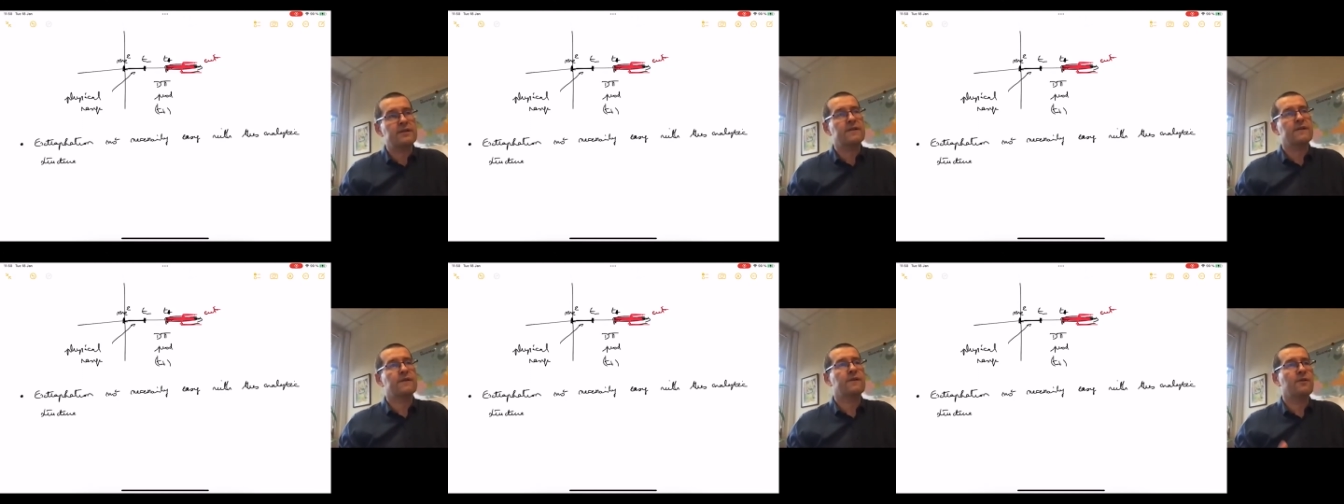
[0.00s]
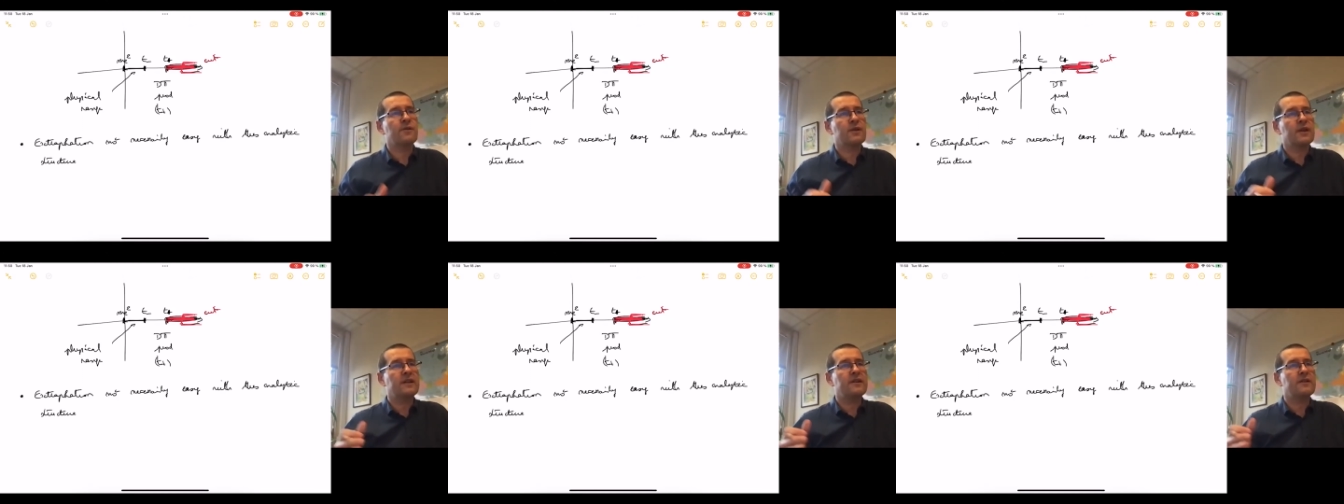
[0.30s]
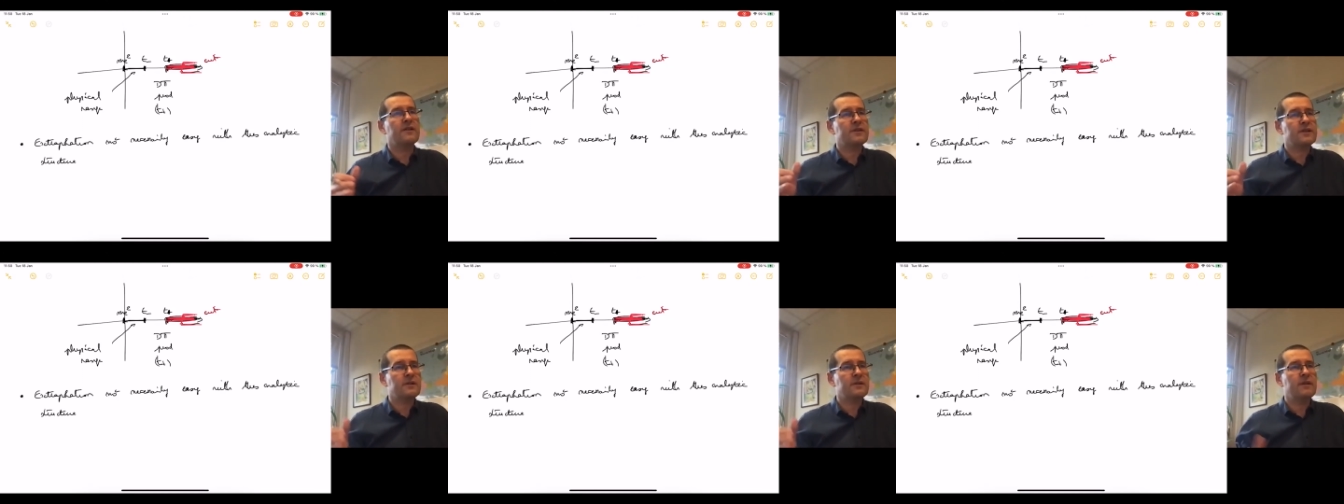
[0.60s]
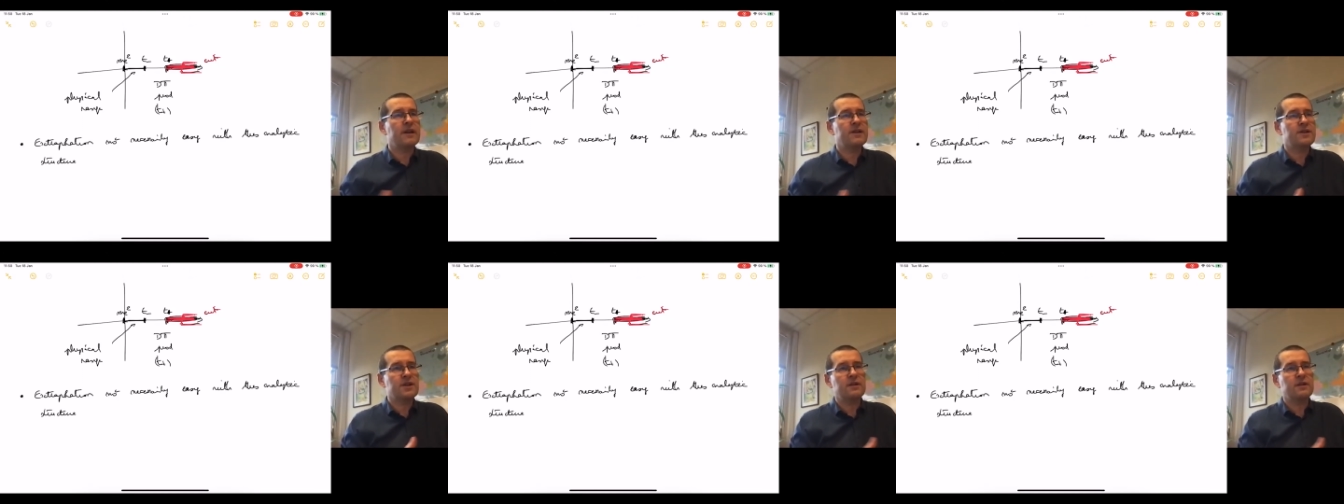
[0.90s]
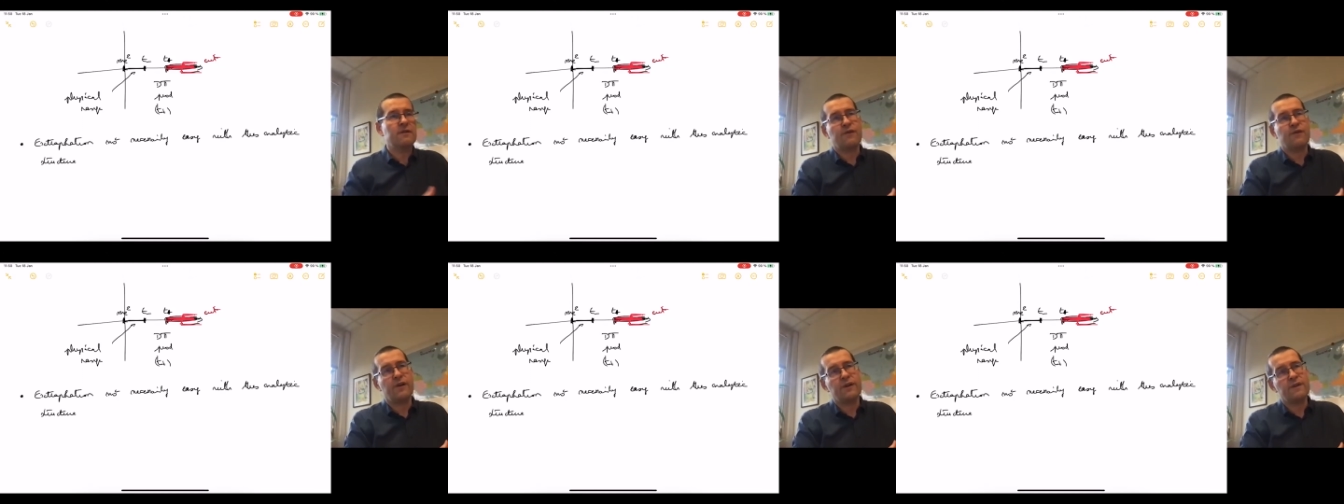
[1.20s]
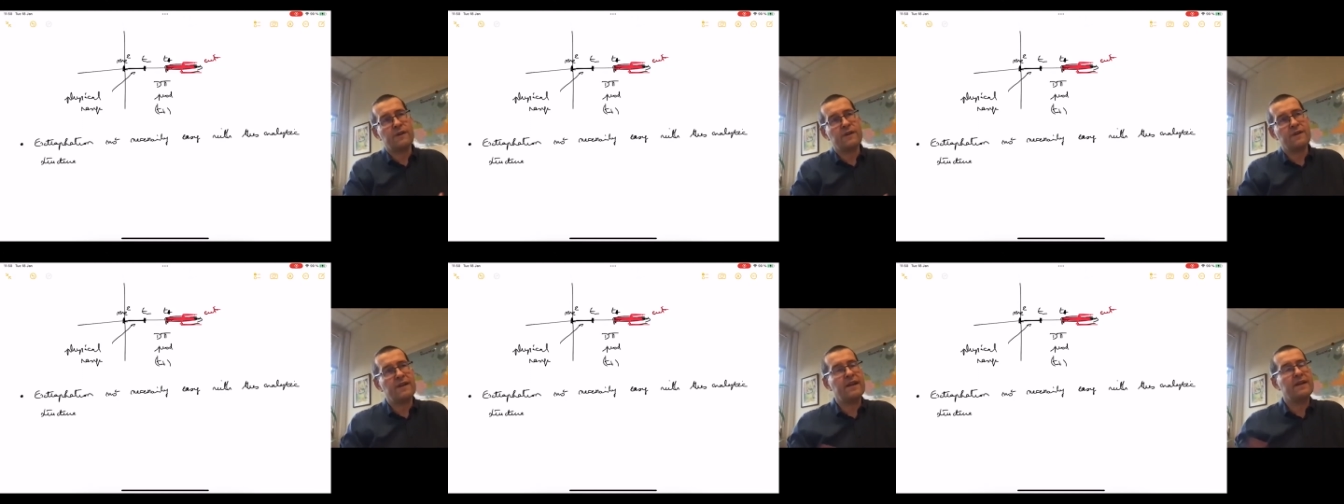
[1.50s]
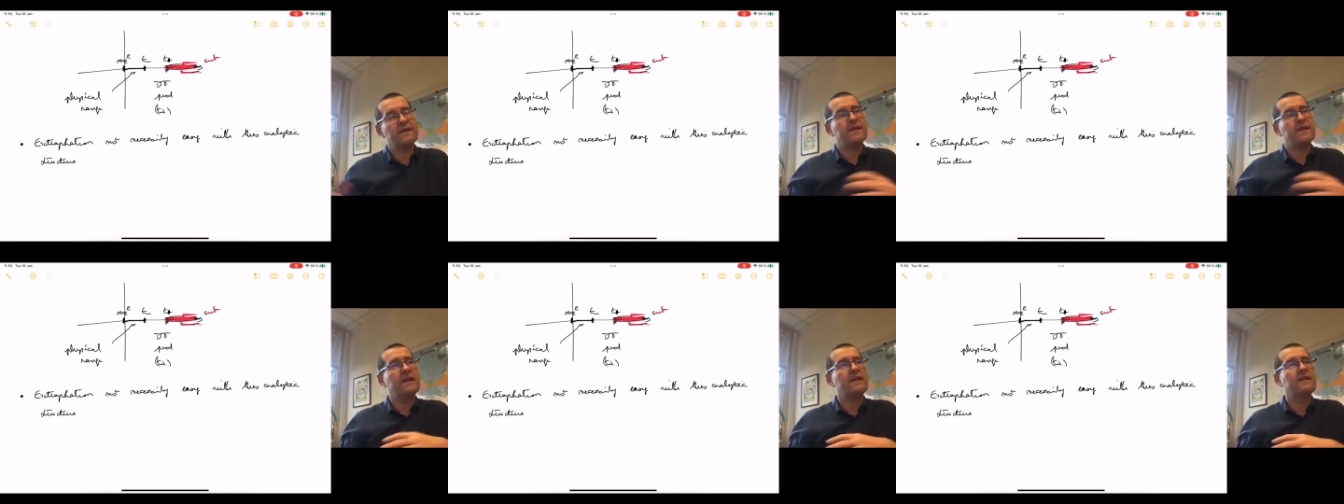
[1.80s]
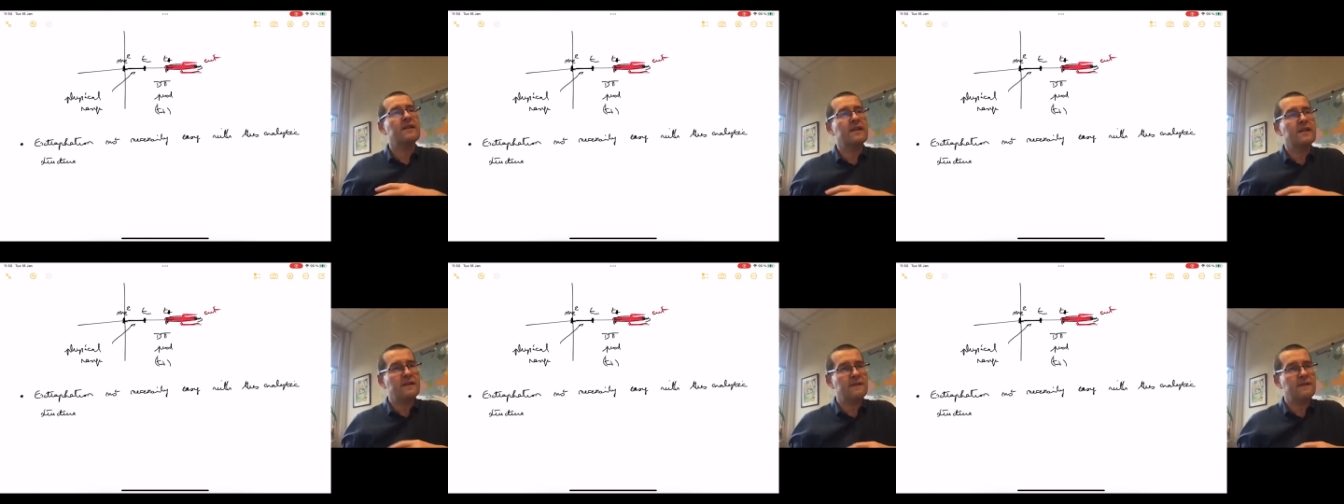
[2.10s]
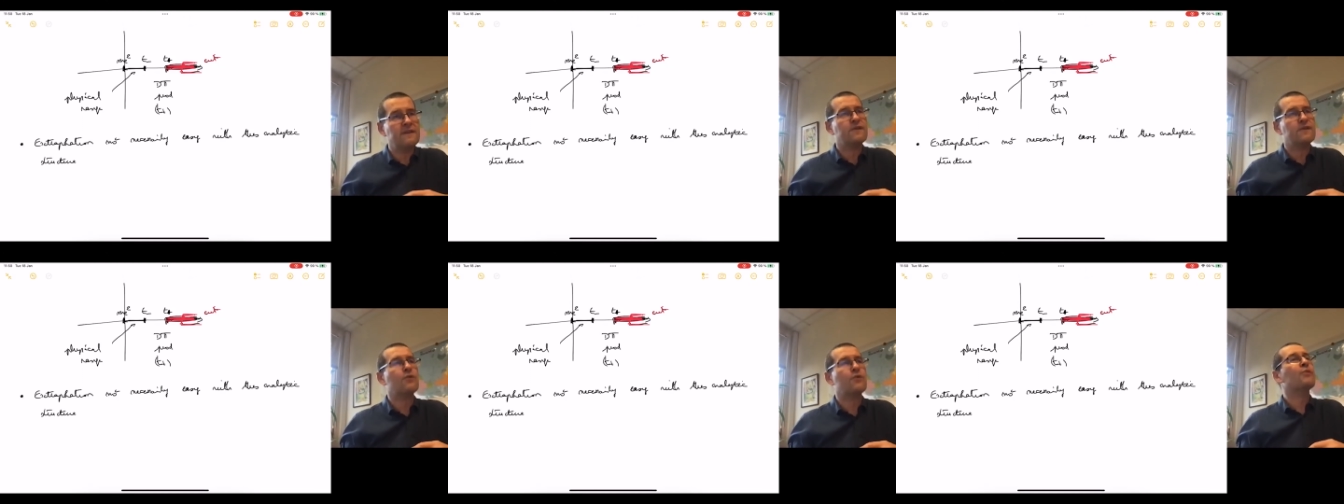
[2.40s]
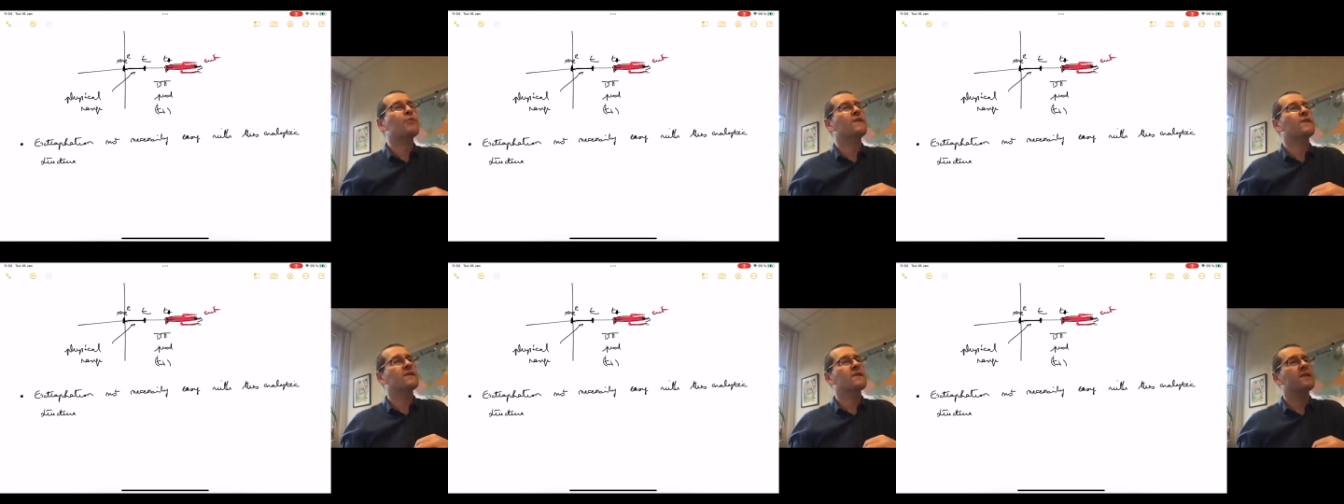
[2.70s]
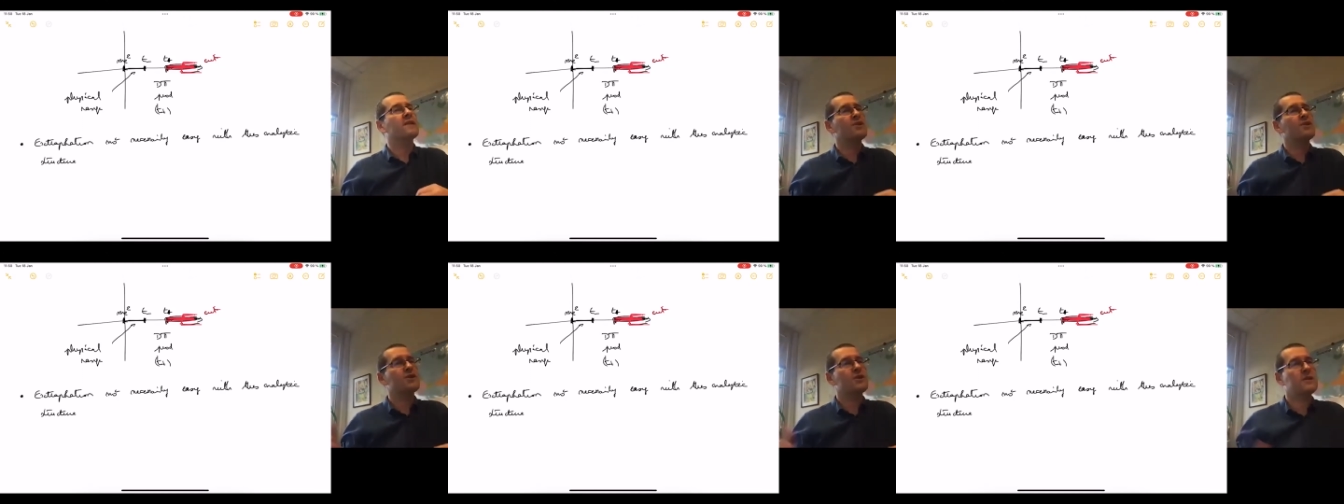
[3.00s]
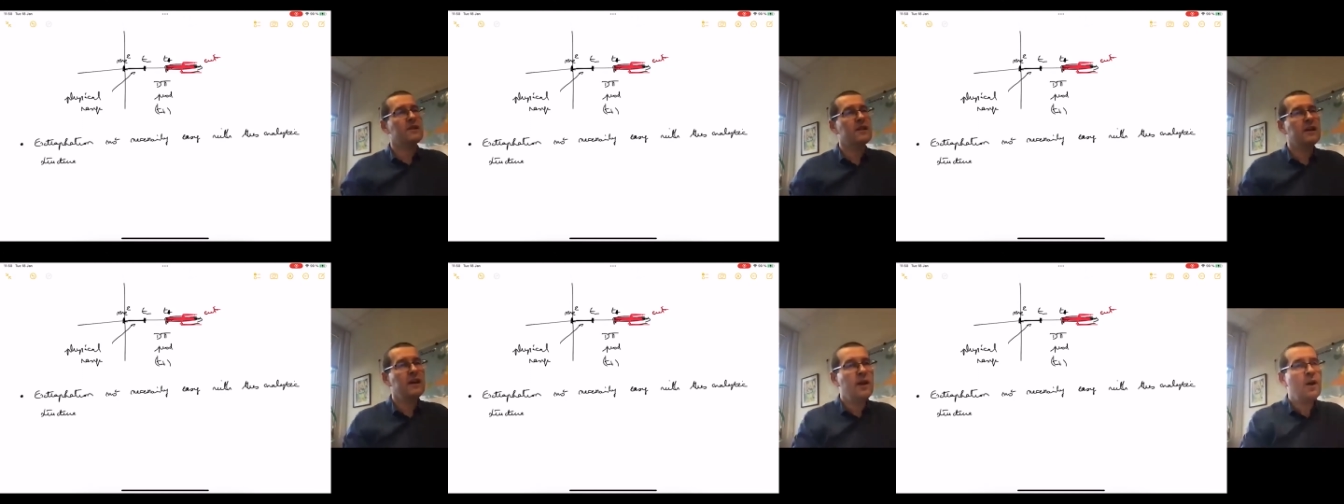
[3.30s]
So you cannot imagine, for instance, extending this representation